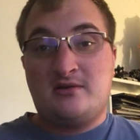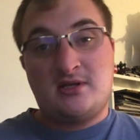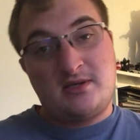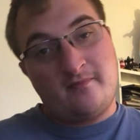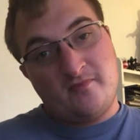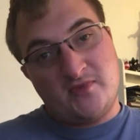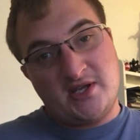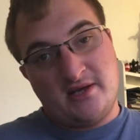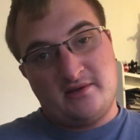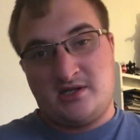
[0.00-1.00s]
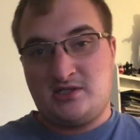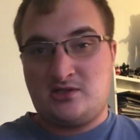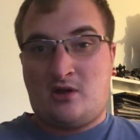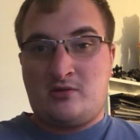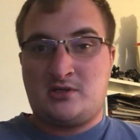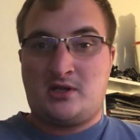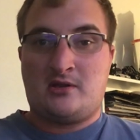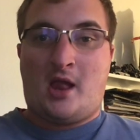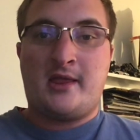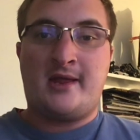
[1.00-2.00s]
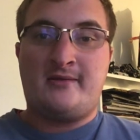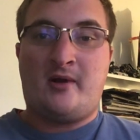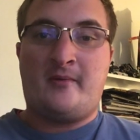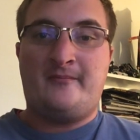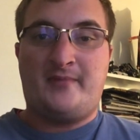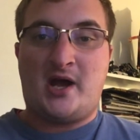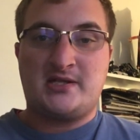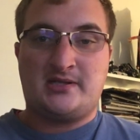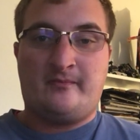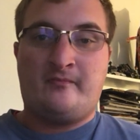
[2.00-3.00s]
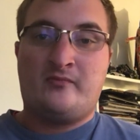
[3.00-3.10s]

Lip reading: this thing that she shows her, and then on boxing,